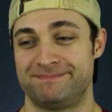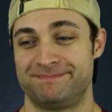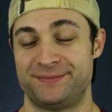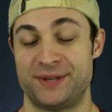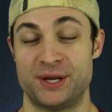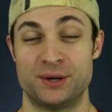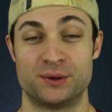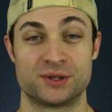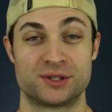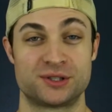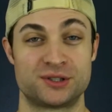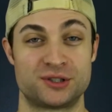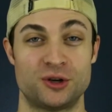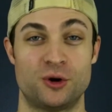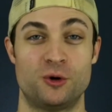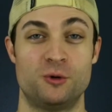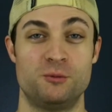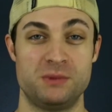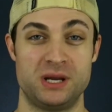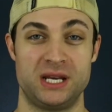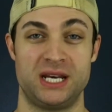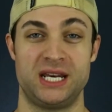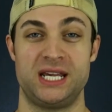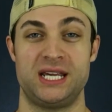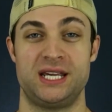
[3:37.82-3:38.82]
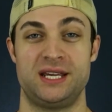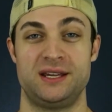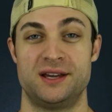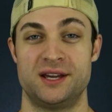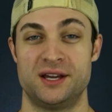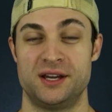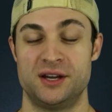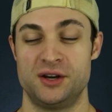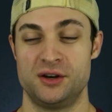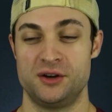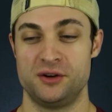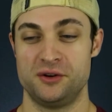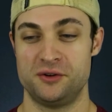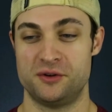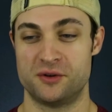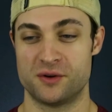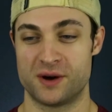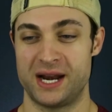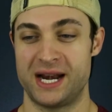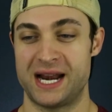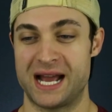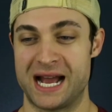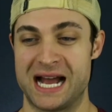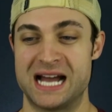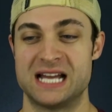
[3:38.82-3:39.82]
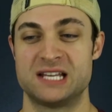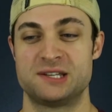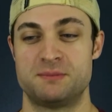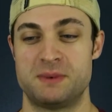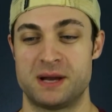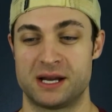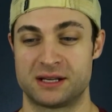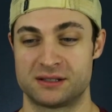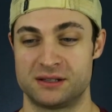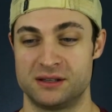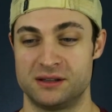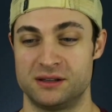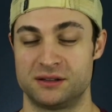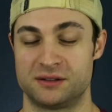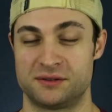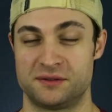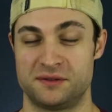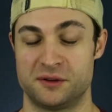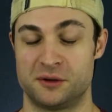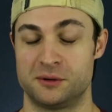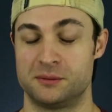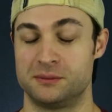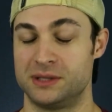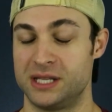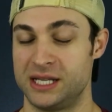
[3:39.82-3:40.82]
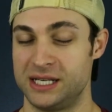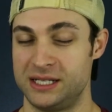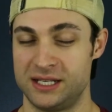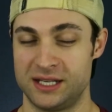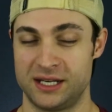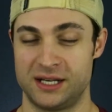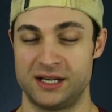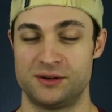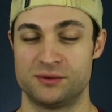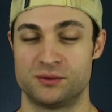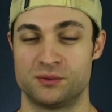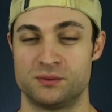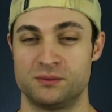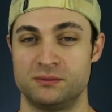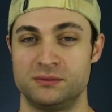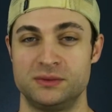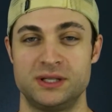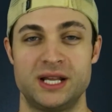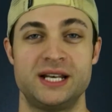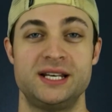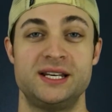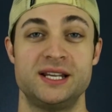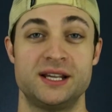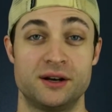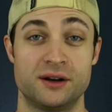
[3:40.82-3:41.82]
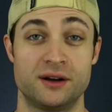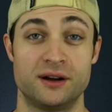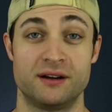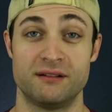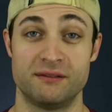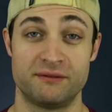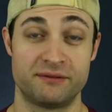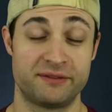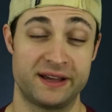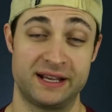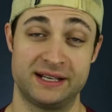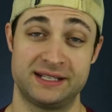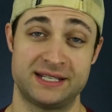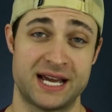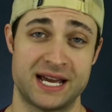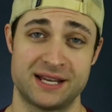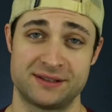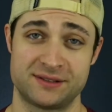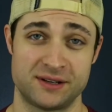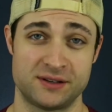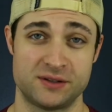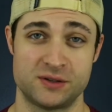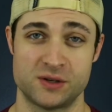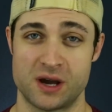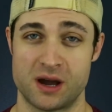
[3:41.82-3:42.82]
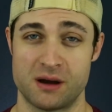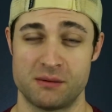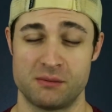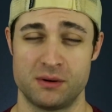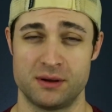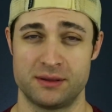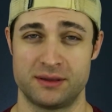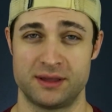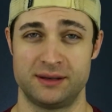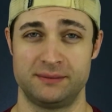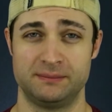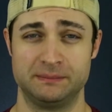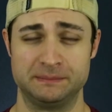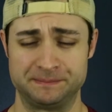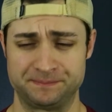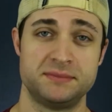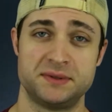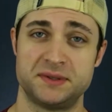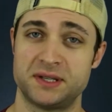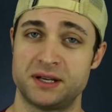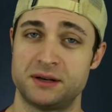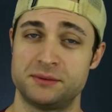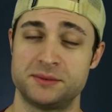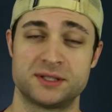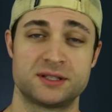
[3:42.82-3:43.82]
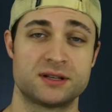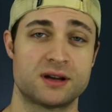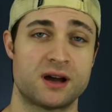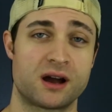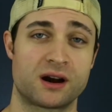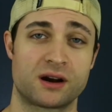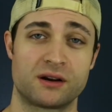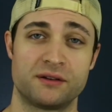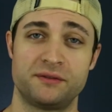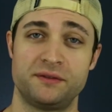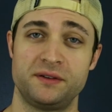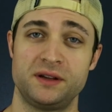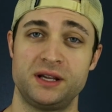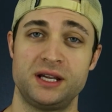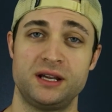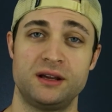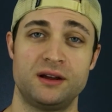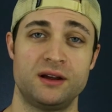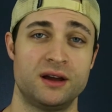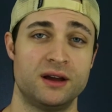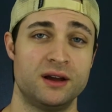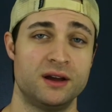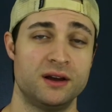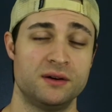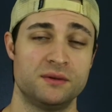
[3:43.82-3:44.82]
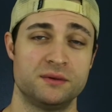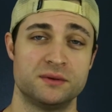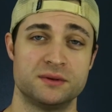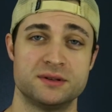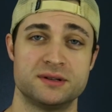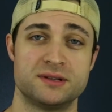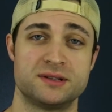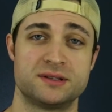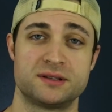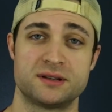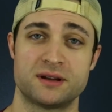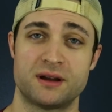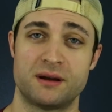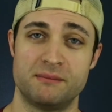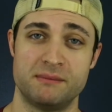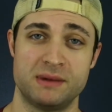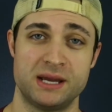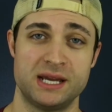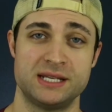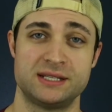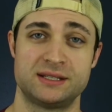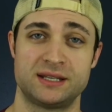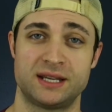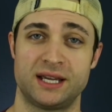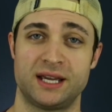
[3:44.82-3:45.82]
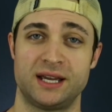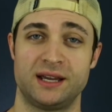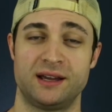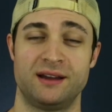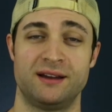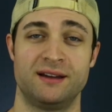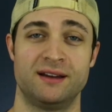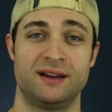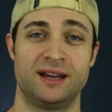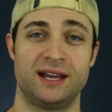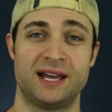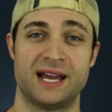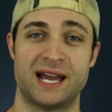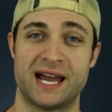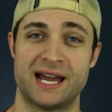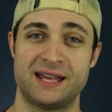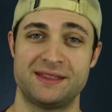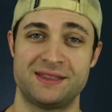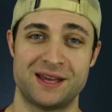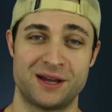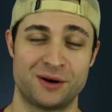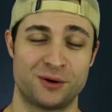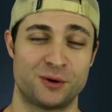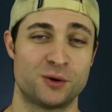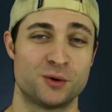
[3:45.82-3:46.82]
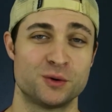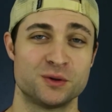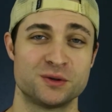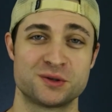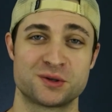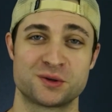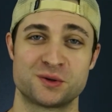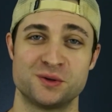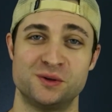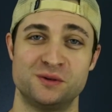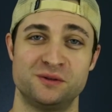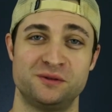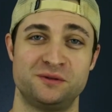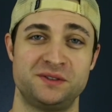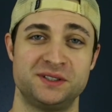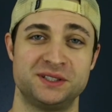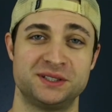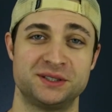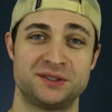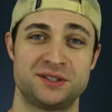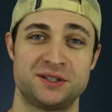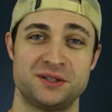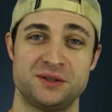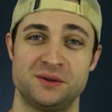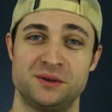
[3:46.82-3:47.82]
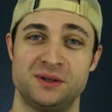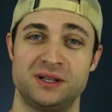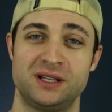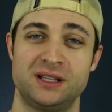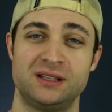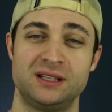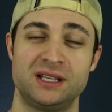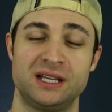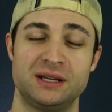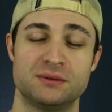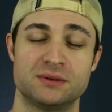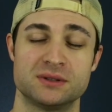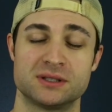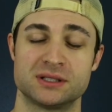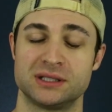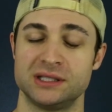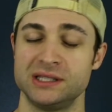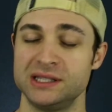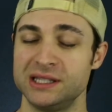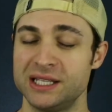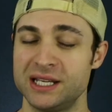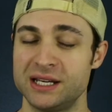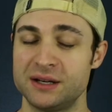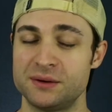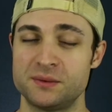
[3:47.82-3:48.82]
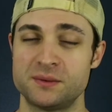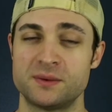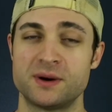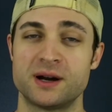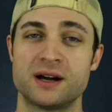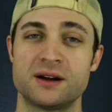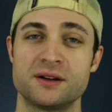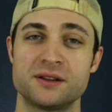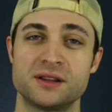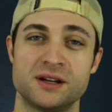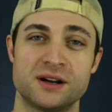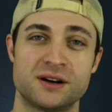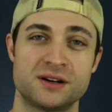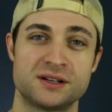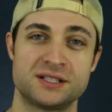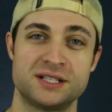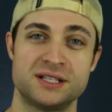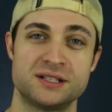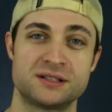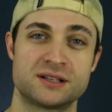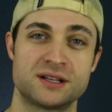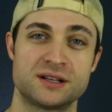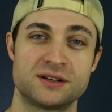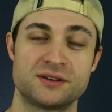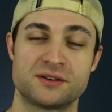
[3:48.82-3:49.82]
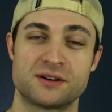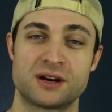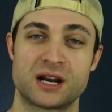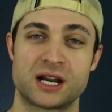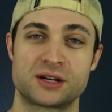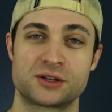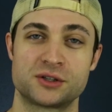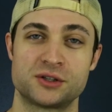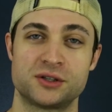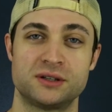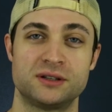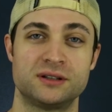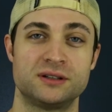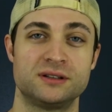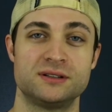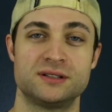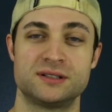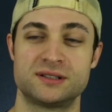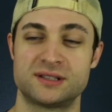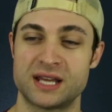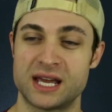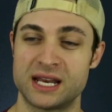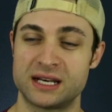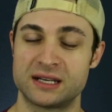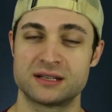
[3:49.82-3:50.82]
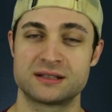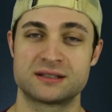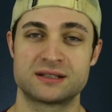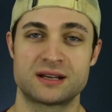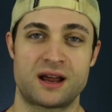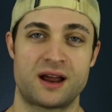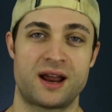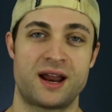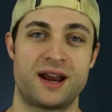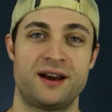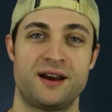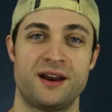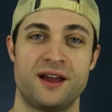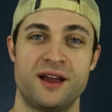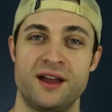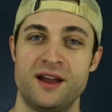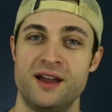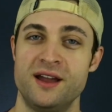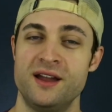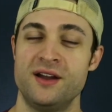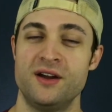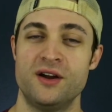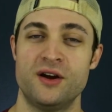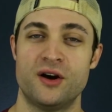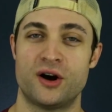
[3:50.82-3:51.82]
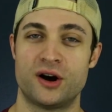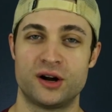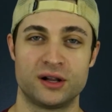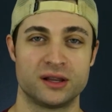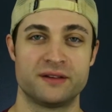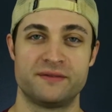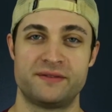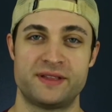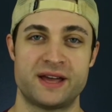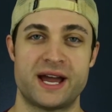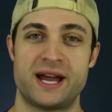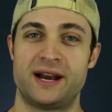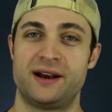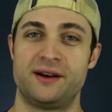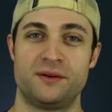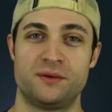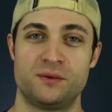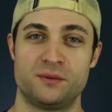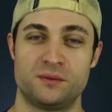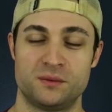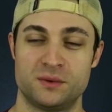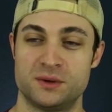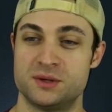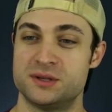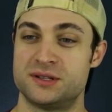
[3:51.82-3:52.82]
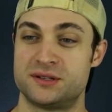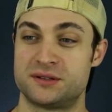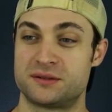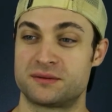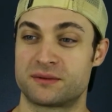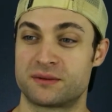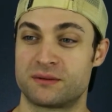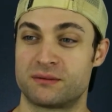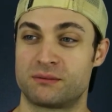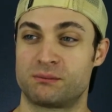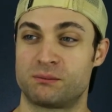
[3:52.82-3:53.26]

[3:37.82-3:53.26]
there were so many great aspects to this film. They did a fantastic job with it. Cinematography was amazing. It had that old school feel to it. It was lit well. The artistic direction, set design, all of that was